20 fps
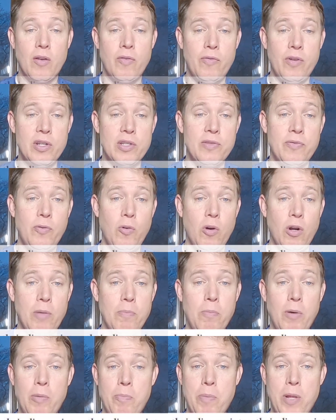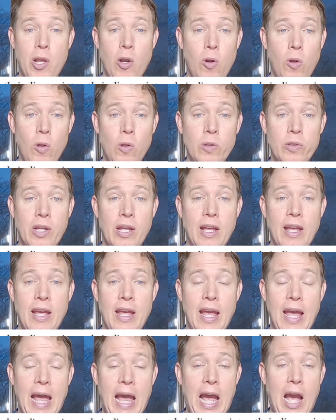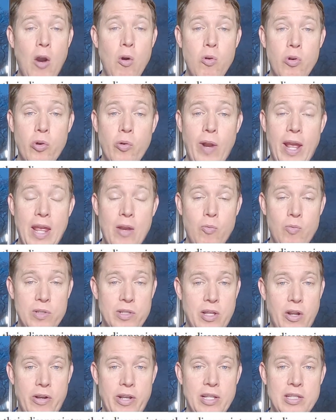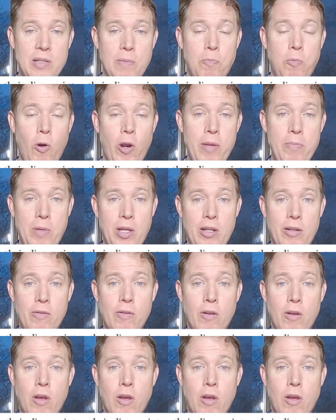Verse 4, But behold, how great was their disappointment!